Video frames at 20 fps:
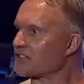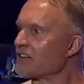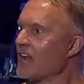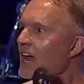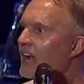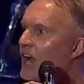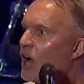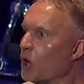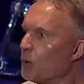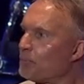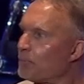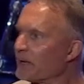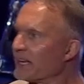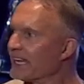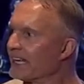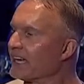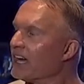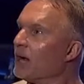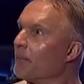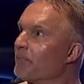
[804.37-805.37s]
not
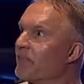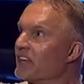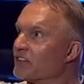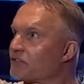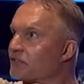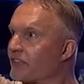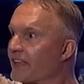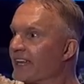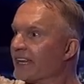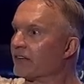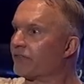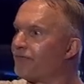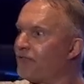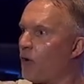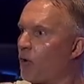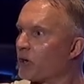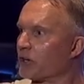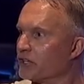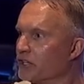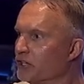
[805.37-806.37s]
opening up this thing
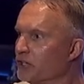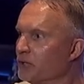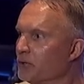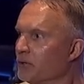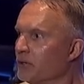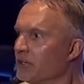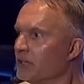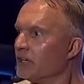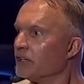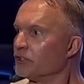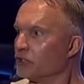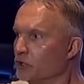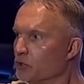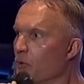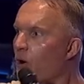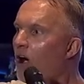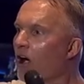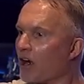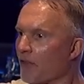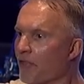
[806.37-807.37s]
for you.
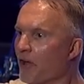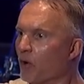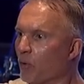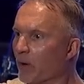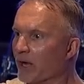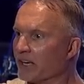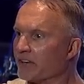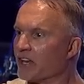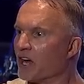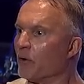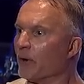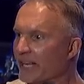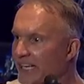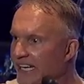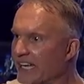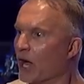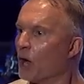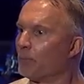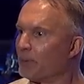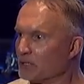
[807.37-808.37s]
You are the window, and
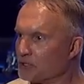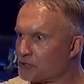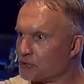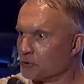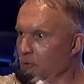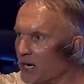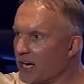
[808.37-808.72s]
He opens you